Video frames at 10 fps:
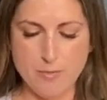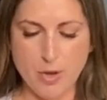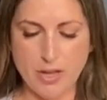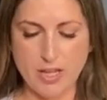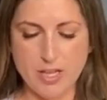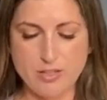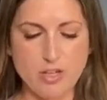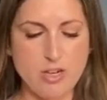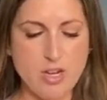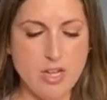
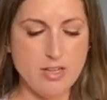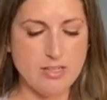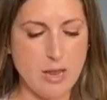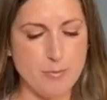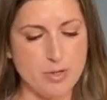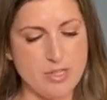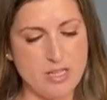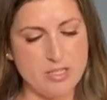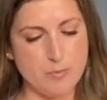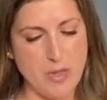polyester, 10%
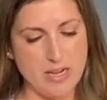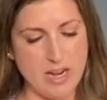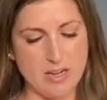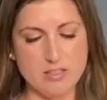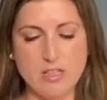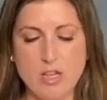spandex.